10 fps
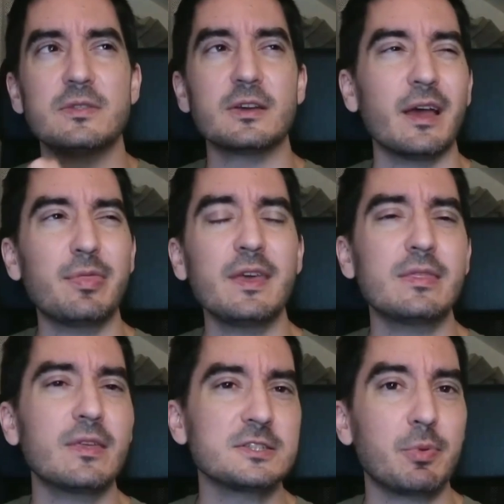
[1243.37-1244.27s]
I think
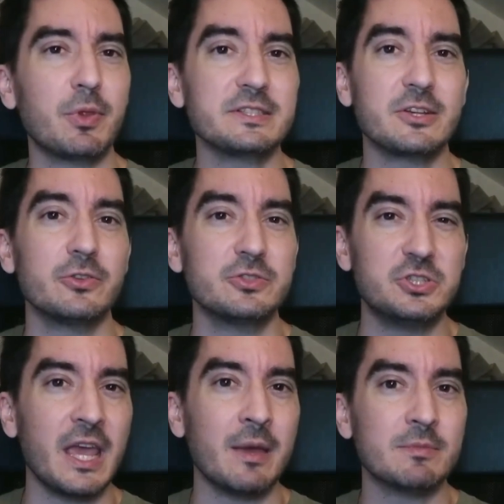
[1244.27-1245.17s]
there's a place called
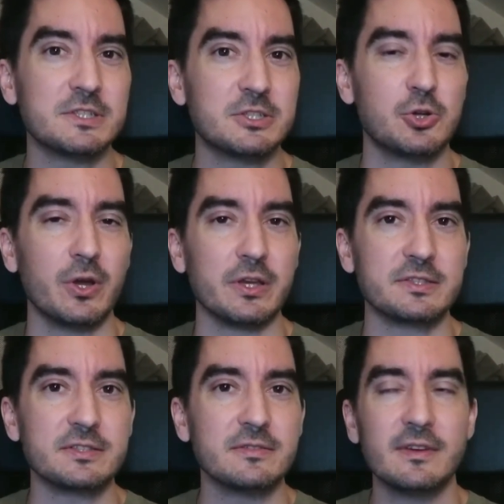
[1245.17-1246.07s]
James
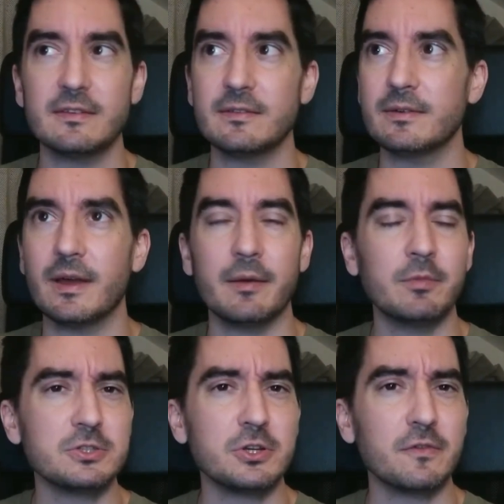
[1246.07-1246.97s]
Joyce. I'm
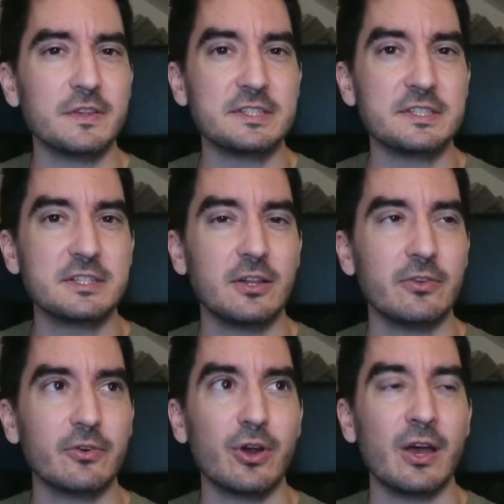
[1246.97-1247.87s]
not sure if it's still
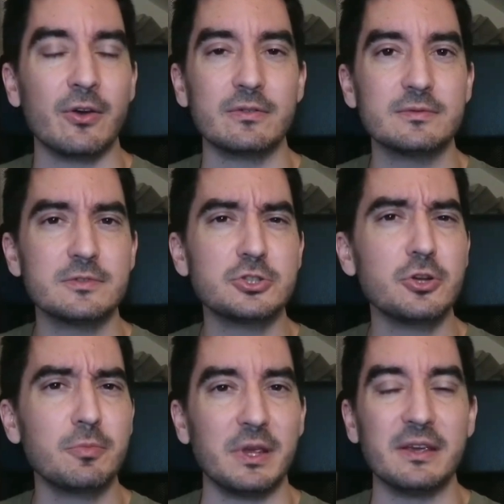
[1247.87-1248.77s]
around.
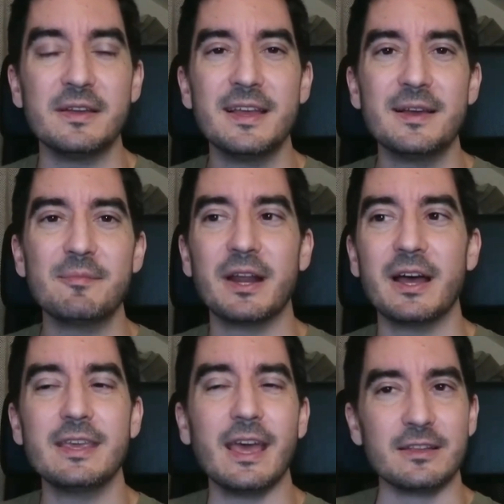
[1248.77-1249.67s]
Should be.
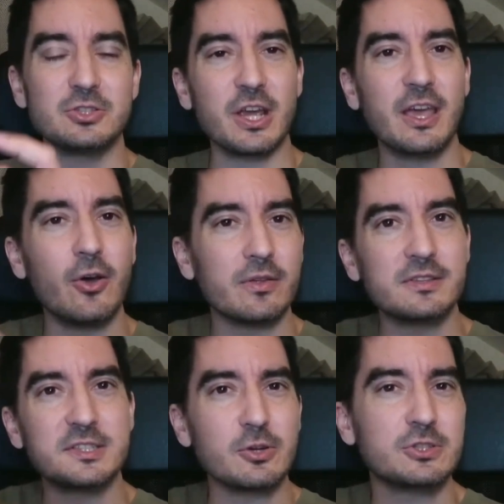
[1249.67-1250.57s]
But yeah,
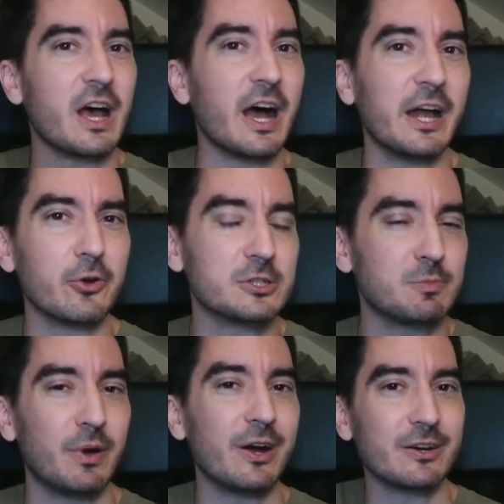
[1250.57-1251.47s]
search Irish
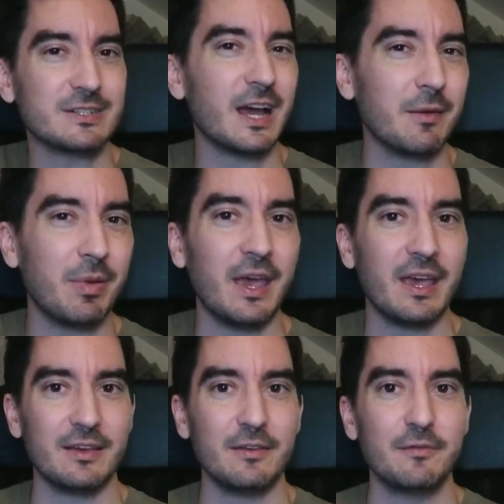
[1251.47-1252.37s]
Bar
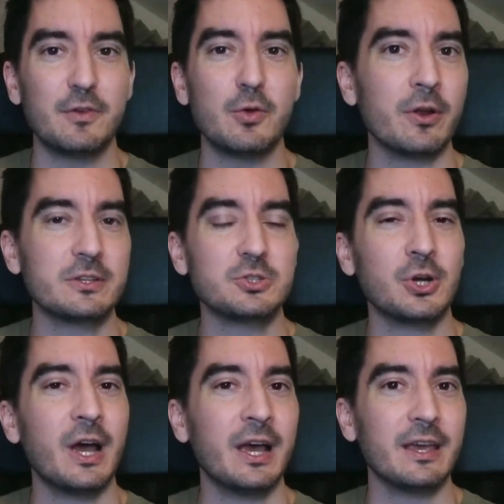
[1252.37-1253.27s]
Taipei if you want to
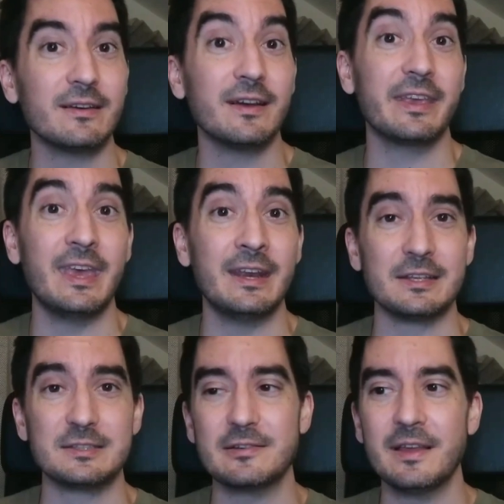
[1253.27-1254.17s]
try a
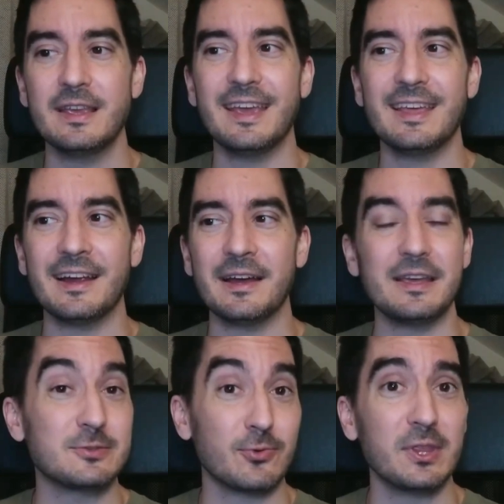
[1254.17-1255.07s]
Guinness. And
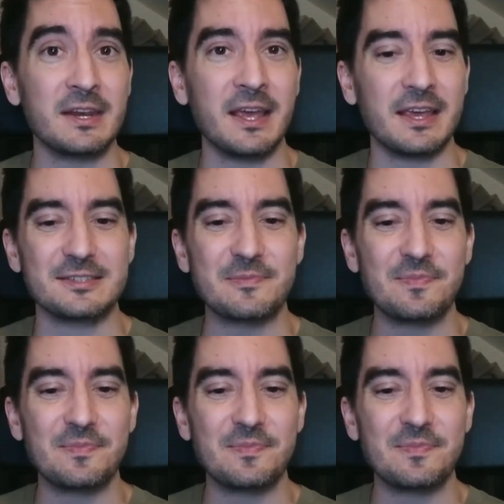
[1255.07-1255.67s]
it's really nice.